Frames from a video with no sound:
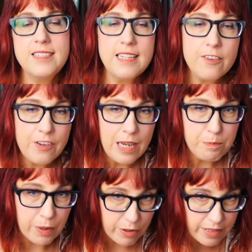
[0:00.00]

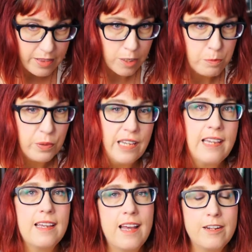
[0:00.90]
CFI buried the
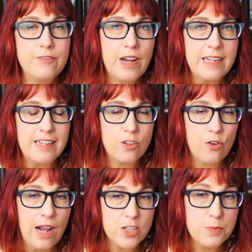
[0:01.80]
complaint and invited
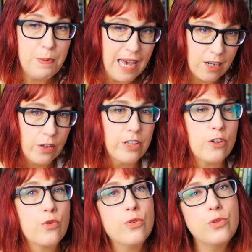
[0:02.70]
Krauss back on the
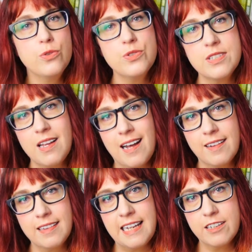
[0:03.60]
cruise at
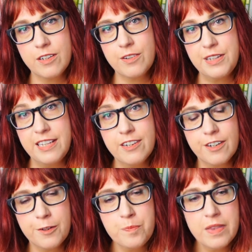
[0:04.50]
a later
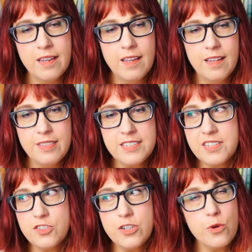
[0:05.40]
year. This
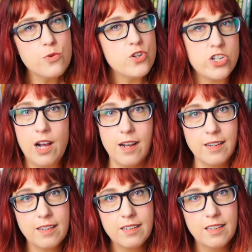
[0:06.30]
is no
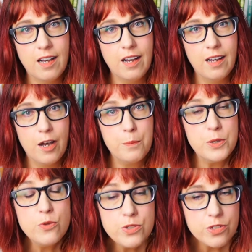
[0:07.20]
shock.
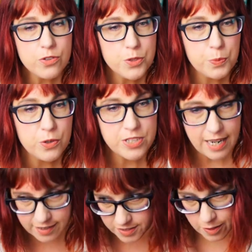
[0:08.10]
Abusers
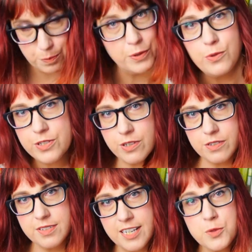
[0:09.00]
protect
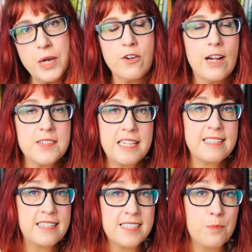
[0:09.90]
abusers. That's why Krauss
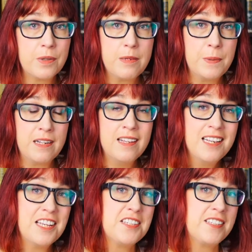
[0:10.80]
hasn't simply been
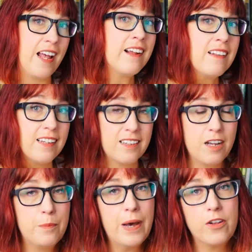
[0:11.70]

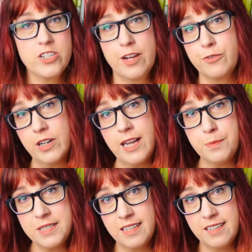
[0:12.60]
silent about Jeffrey
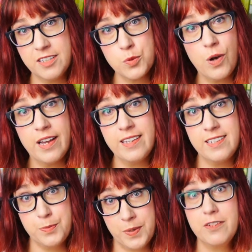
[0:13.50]
Epstein. It's why
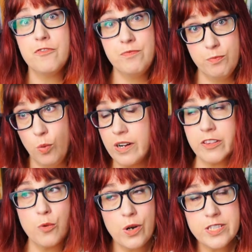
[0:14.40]
he's been one
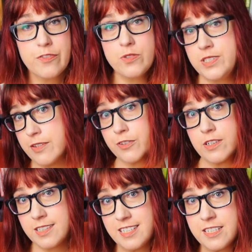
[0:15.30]
of the ones
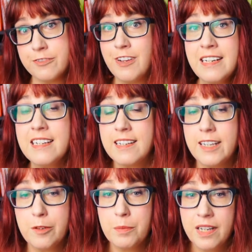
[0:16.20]
vociferously defending
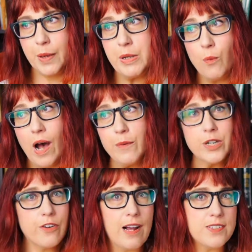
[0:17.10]
him. I mean, why
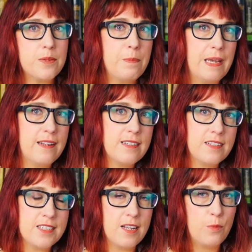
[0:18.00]
would Krauss
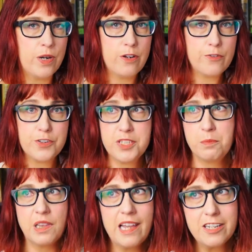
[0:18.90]
abandon someone over
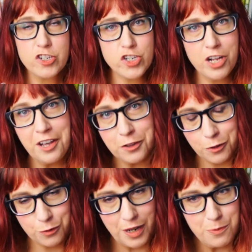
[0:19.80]
some light
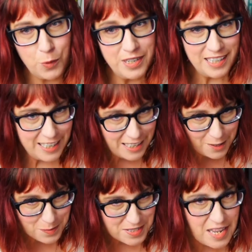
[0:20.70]
child rape when he
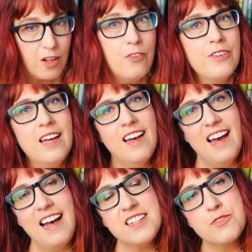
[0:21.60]
himself
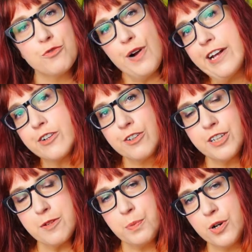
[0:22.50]
has
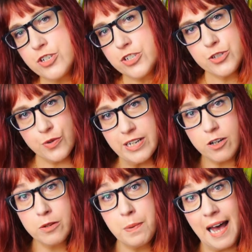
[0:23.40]
regularly pushed straight
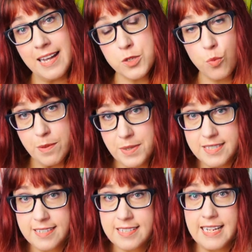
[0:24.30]
on past
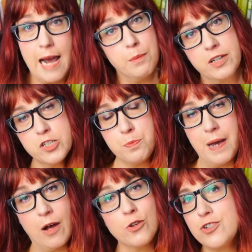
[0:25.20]
women's established
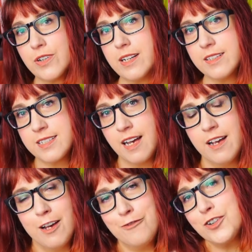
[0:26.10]
boundaries?
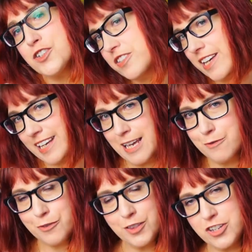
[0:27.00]
First, they
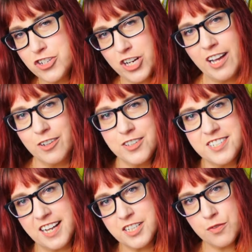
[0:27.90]
came for the child
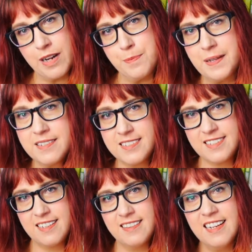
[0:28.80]
sex
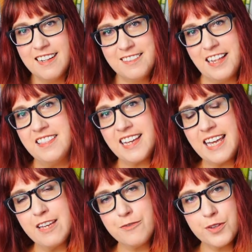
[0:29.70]
rapist, and then they
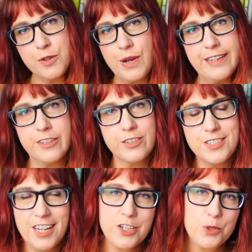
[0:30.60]
came for the regular
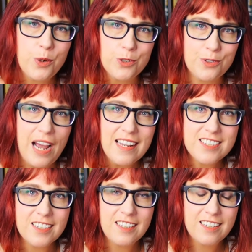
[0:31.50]
sexual
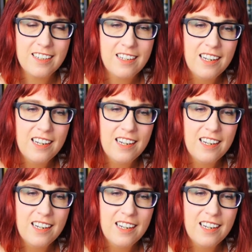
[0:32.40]
harasser.